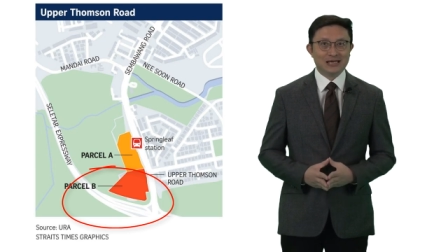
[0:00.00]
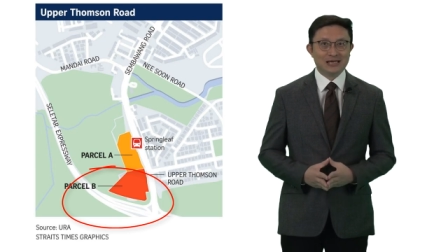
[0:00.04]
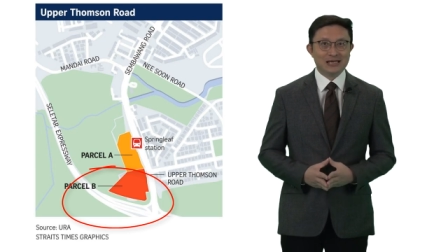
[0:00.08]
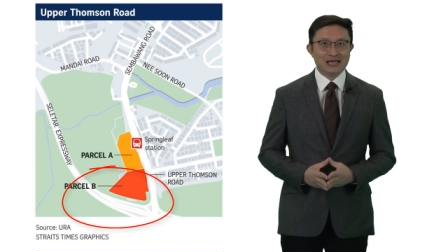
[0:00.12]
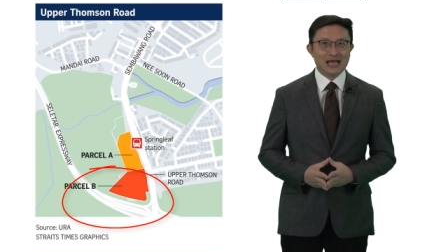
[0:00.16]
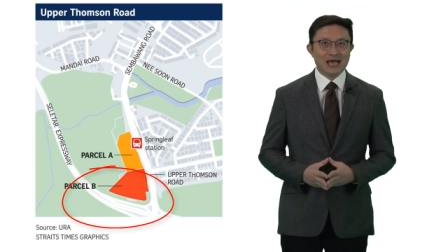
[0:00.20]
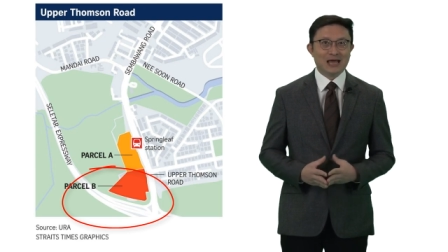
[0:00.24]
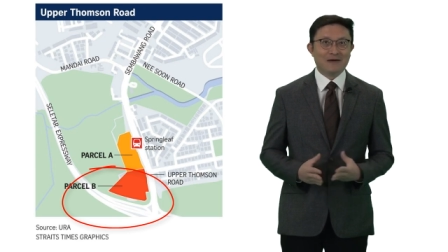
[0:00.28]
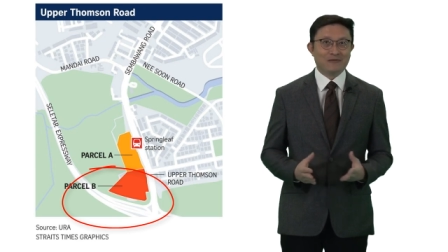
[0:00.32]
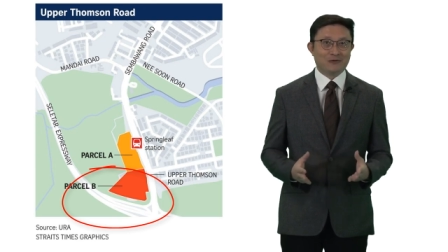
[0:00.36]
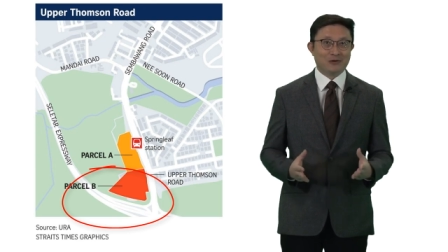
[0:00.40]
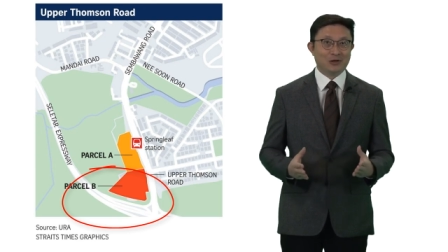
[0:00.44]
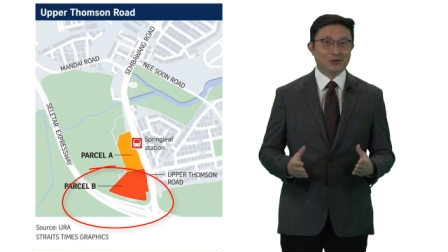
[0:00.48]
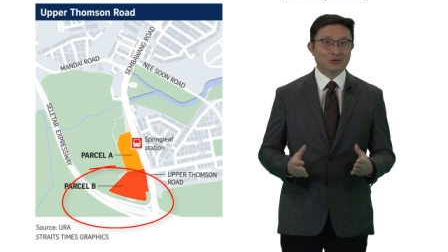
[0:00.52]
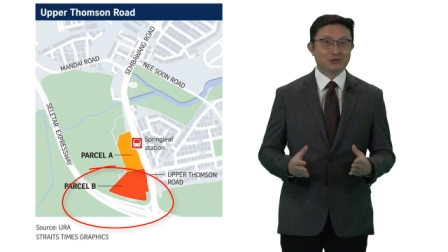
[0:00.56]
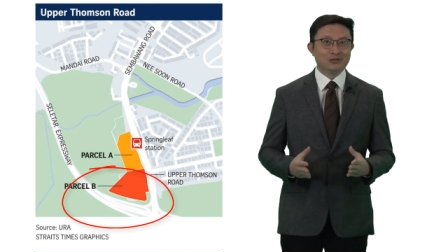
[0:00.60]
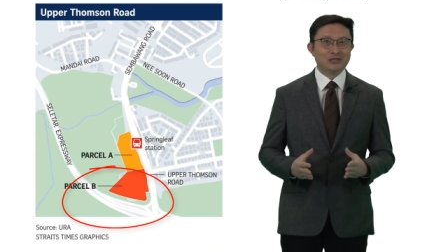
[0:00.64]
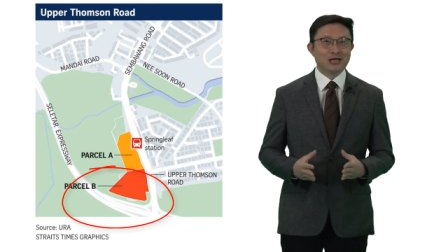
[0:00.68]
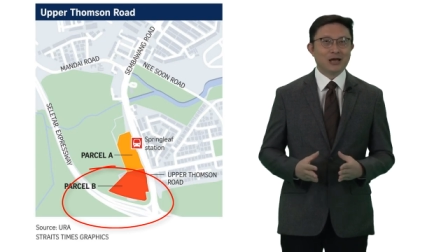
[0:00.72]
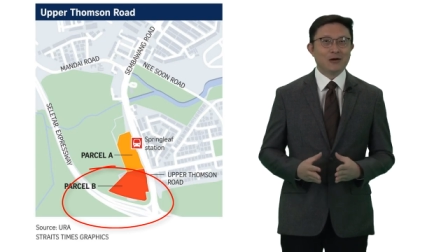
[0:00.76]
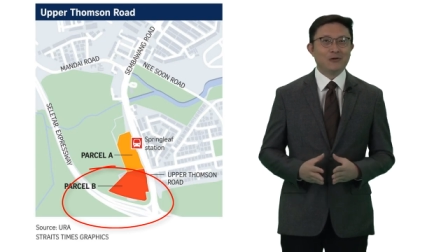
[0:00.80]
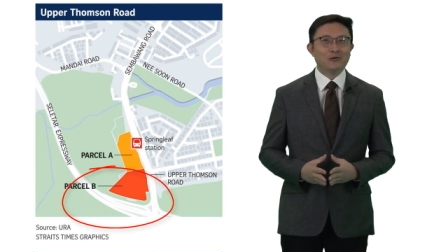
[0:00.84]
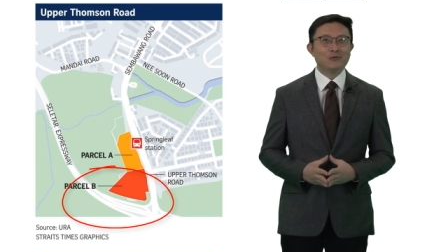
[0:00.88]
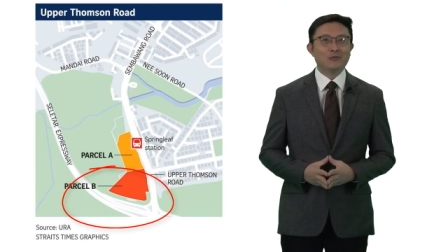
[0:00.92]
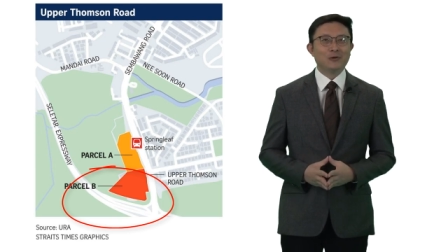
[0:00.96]
in Avenue
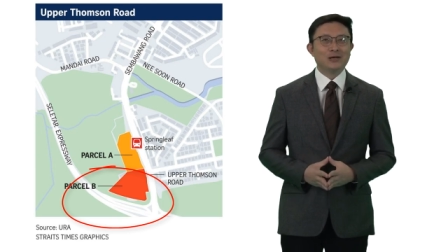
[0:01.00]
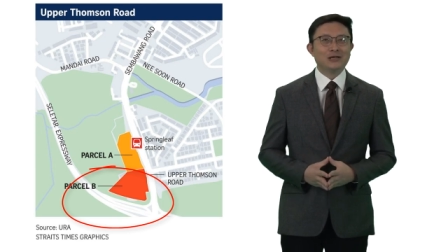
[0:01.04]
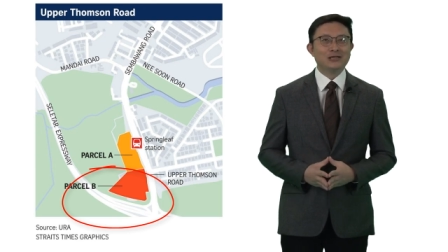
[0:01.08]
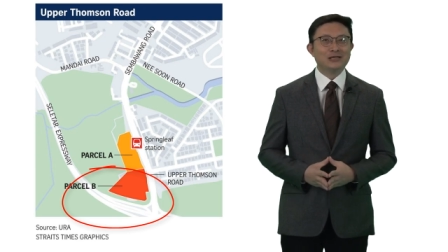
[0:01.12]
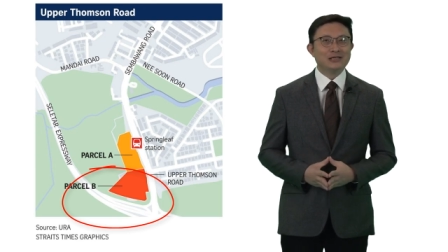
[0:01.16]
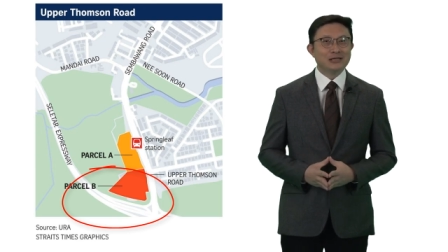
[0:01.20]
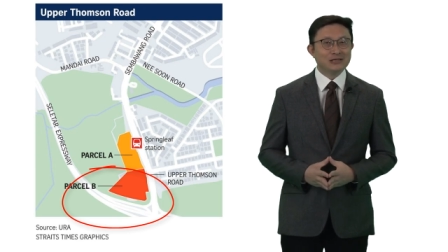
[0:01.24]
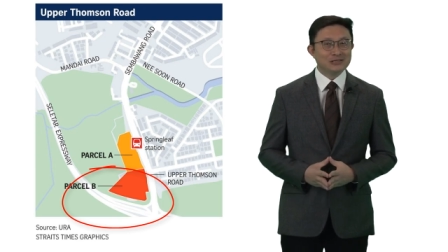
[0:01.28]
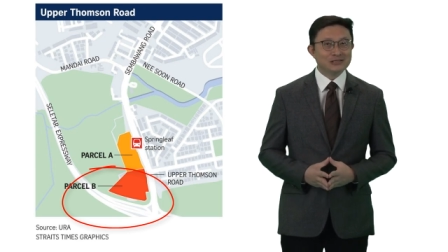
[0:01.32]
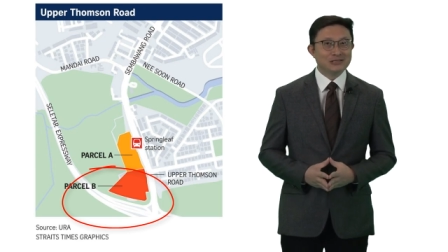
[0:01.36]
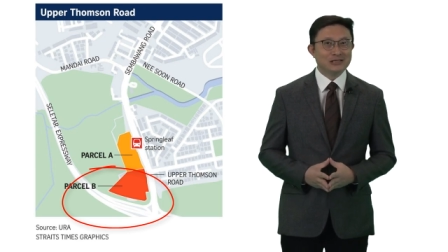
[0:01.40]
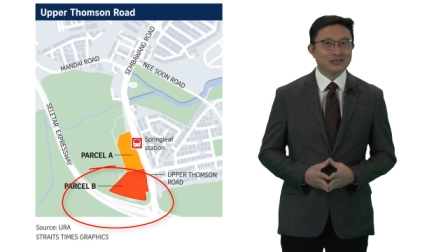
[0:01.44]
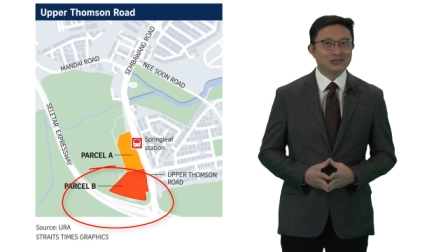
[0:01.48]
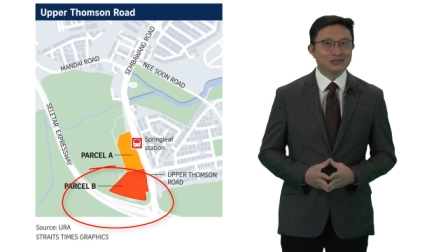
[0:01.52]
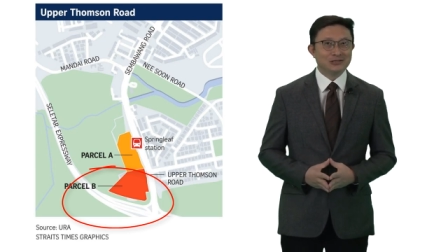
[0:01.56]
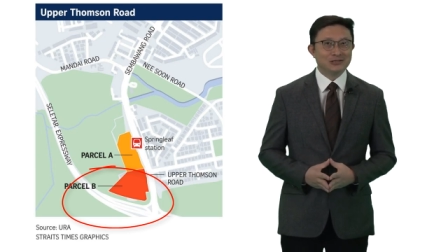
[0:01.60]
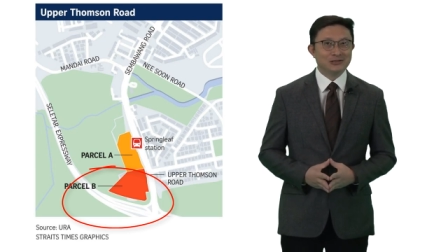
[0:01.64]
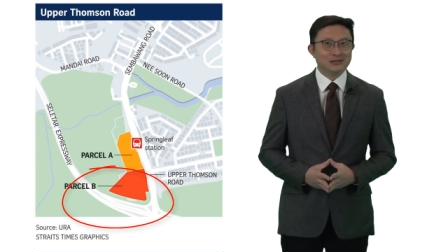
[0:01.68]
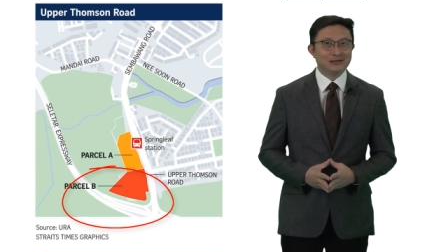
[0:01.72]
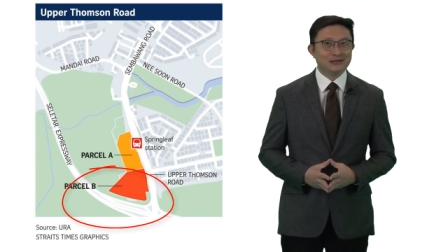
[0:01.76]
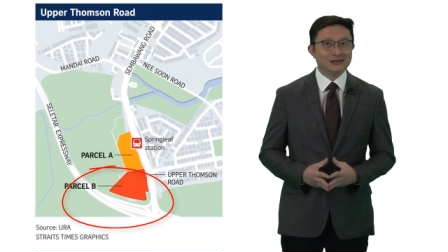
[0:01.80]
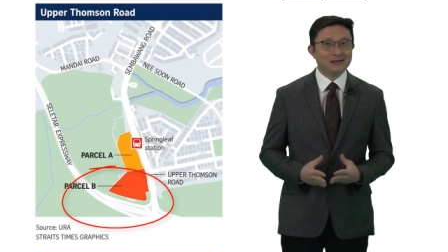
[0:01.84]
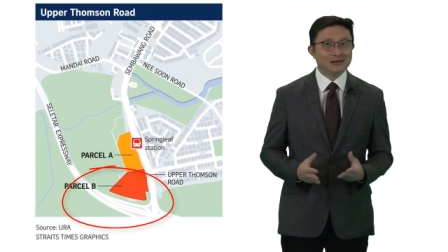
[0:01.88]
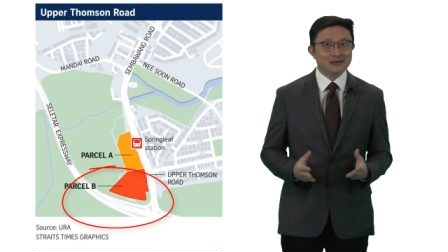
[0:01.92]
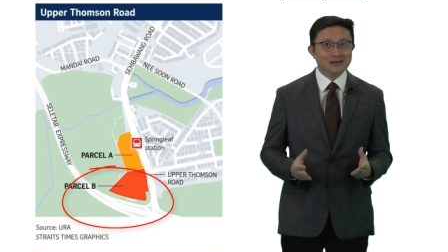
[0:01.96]
South
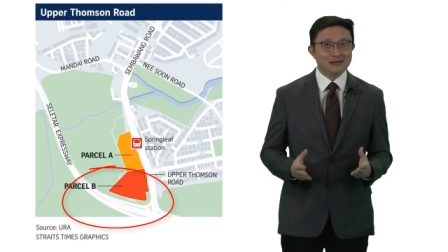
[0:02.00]
Residences.